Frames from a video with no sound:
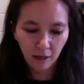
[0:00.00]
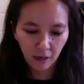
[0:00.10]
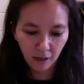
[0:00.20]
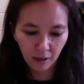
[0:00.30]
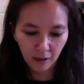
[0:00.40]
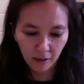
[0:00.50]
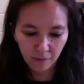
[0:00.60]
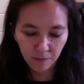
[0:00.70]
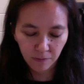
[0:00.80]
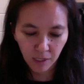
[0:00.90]

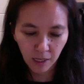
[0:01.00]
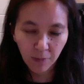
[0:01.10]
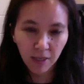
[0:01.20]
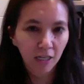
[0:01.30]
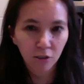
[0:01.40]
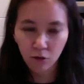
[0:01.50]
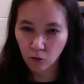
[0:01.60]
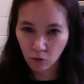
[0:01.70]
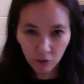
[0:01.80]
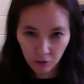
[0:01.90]
And my kids are
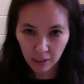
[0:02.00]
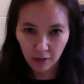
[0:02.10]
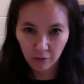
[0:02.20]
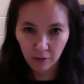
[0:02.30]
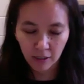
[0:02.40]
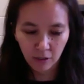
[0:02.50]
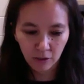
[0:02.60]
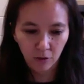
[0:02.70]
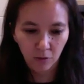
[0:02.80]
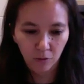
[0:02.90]
older now, right?
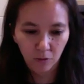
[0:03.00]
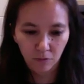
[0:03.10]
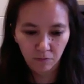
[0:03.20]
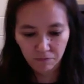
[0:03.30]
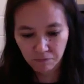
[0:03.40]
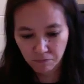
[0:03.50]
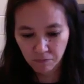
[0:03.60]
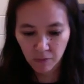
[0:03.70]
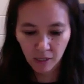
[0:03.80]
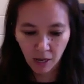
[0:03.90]
So
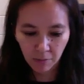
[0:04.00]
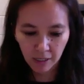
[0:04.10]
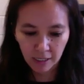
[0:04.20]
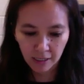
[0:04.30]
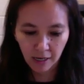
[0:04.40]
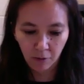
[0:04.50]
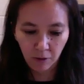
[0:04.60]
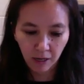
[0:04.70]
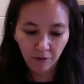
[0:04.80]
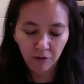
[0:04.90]
I'm lucky that
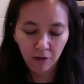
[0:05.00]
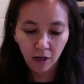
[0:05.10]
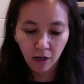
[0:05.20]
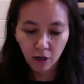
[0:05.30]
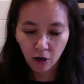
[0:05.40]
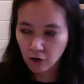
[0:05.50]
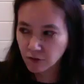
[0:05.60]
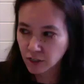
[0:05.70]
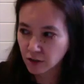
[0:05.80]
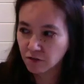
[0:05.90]
way. I've
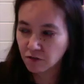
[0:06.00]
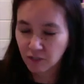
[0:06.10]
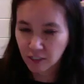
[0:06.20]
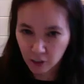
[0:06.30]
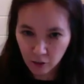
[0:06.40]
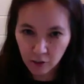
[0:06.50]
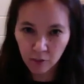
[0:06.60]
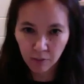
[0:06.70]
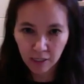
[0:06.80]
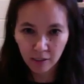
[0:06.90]
carved out a physical
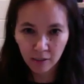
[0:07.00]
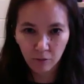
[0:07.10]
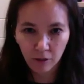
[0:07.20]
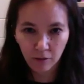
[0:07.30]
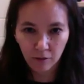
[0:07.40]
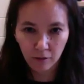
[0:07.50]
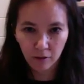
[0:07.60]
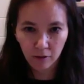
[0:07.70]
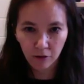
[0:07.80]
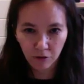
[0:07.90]
space where
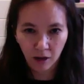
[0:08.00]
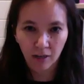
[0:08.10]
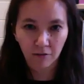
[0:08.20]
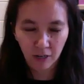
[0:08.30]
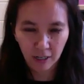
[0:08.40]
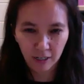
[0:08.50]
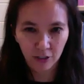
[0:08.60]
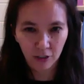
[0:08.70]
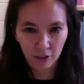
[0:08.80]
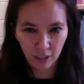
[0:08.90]
they're not invited
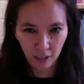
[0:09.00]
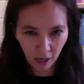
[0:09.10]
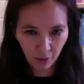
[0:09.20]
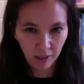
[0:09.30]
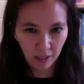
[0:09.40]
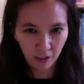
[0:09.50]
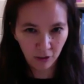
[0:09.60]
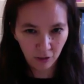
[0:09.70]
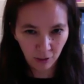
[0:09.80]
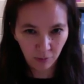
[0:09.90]
to come unless
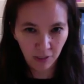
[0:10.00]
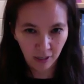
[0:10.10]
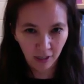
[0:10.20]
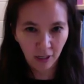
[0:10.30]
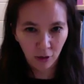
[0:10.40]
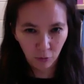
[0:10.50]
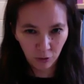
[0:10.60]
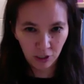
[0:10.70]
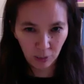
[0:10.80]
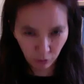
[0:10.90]
there's something
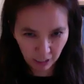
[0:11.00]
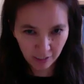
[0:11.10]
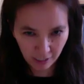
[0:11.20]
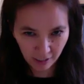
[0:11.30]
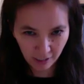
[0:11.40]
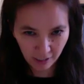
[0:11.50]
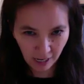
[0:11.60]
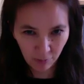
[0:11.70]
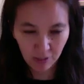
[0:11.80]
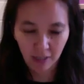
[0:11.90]
really pressing
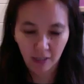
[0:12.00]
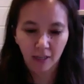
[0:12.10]
happening.